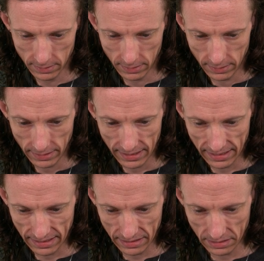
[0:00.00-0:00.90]

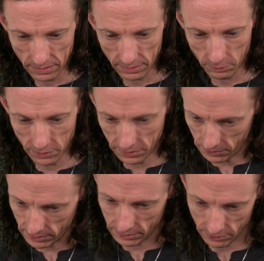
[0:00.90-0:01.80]
and reduced
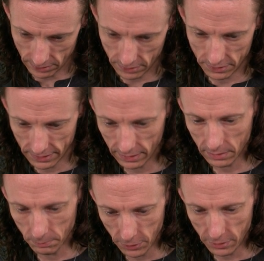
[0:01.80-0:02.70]
instruction set
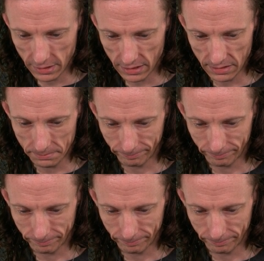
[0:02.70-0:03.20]
computer.